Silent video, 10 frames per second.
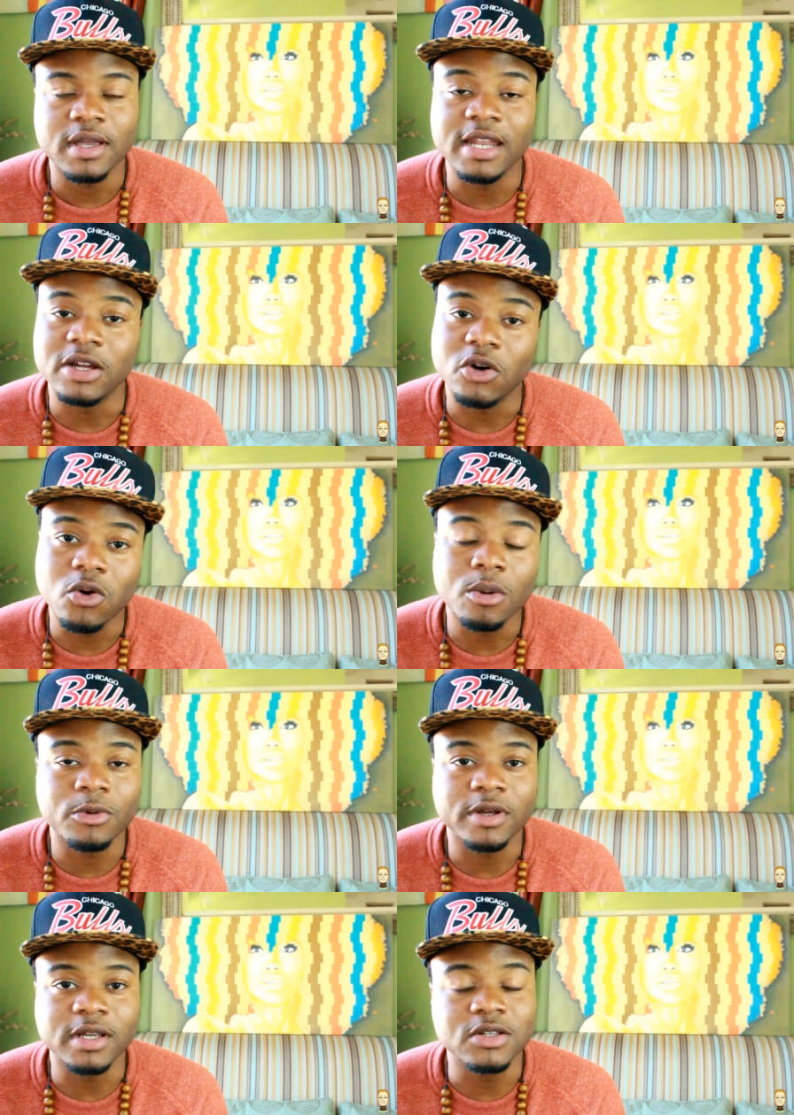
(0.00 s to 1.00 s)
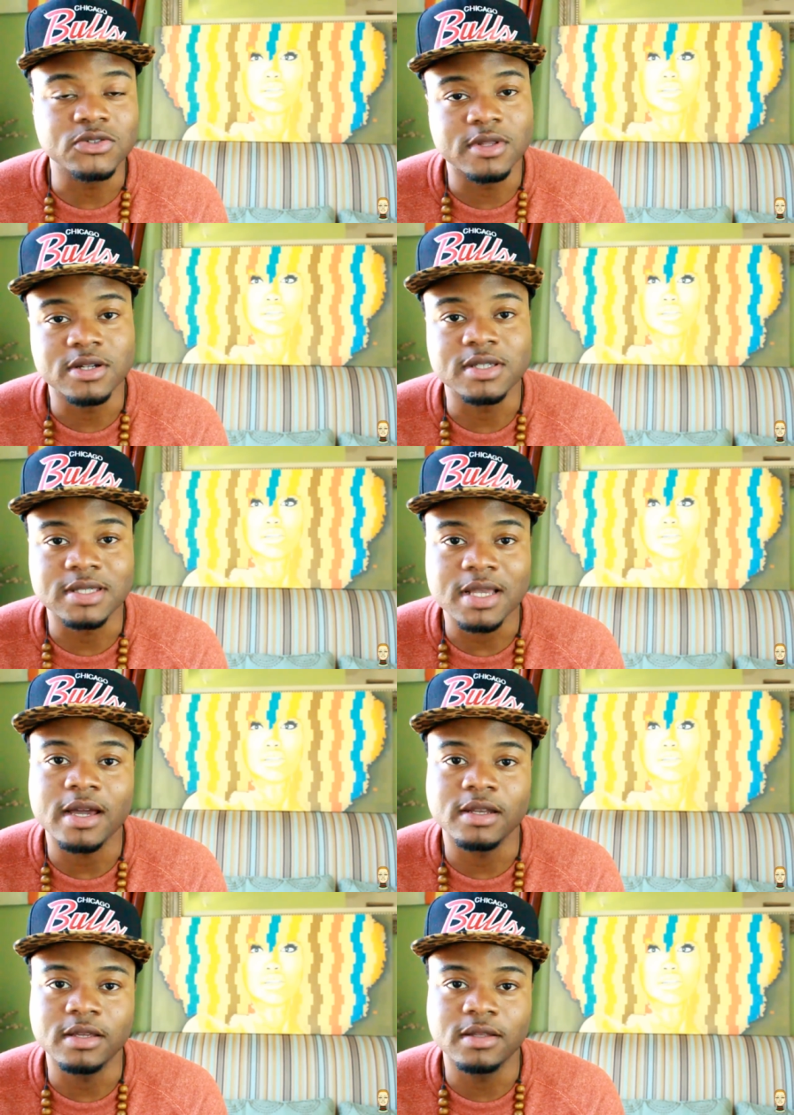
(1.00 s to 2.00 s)
and incorporate it into their
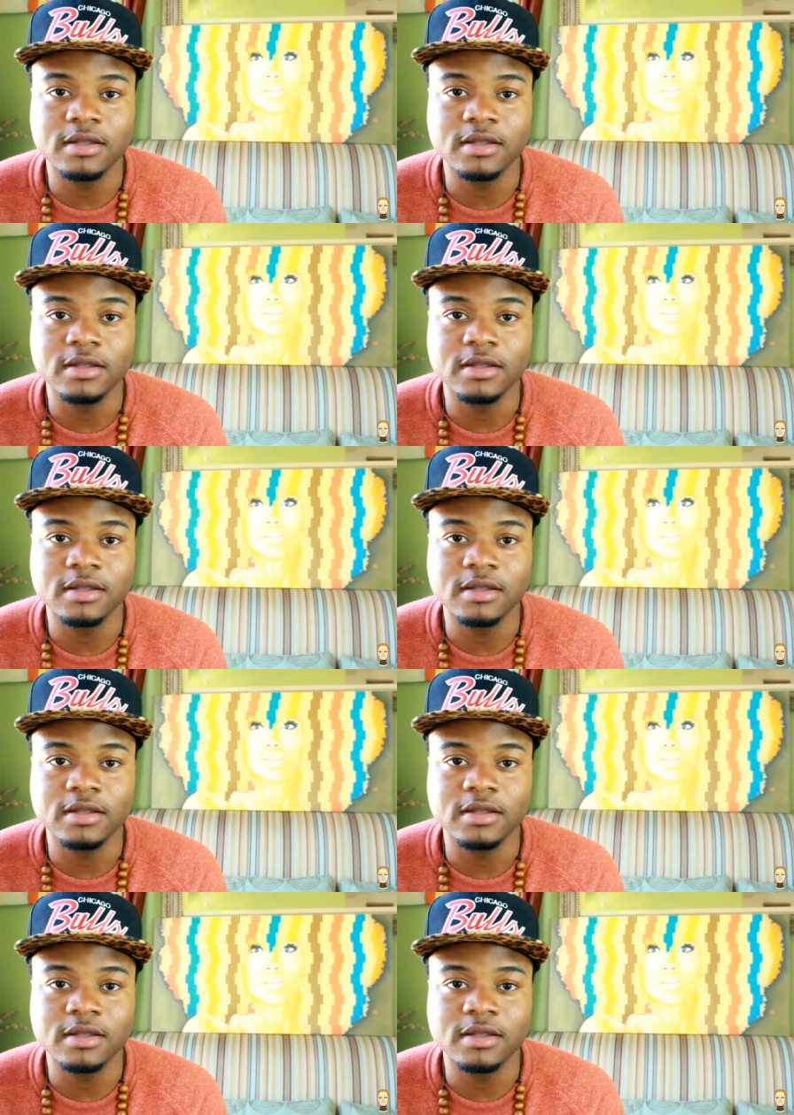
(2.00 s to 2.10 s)
society.